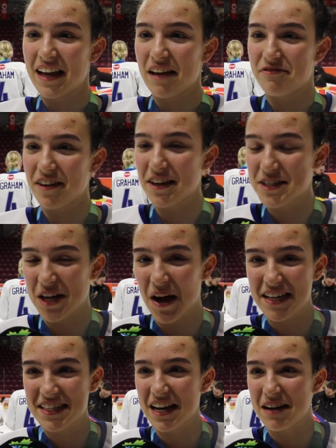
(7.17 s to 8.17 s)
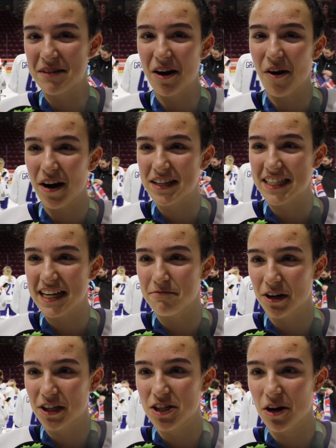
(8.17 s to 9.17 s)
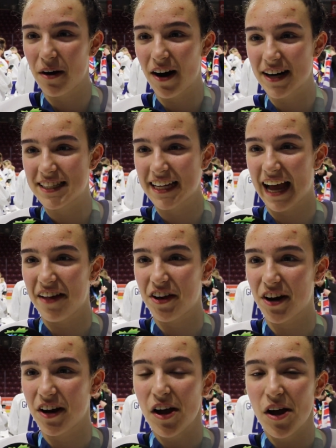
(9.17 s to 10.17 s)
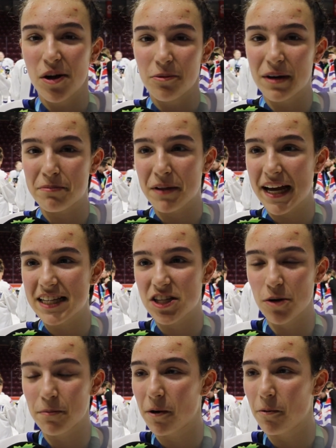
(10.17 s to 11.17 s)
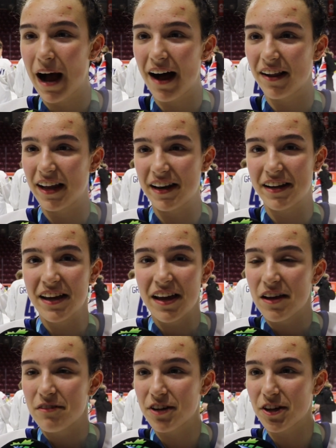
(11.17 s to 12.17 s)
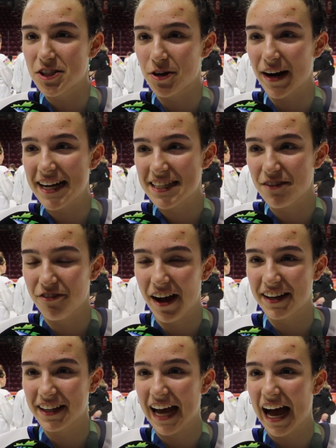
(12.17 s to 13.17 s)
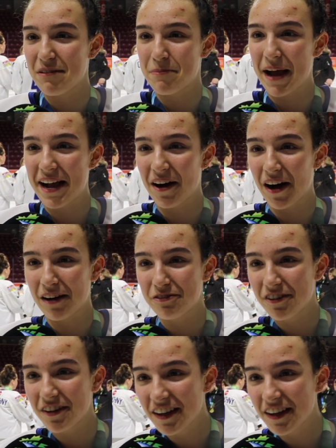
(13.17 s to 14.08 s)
Feels awesome. You know, our team works so hard together. We played super well and feels great to finally have it pay off.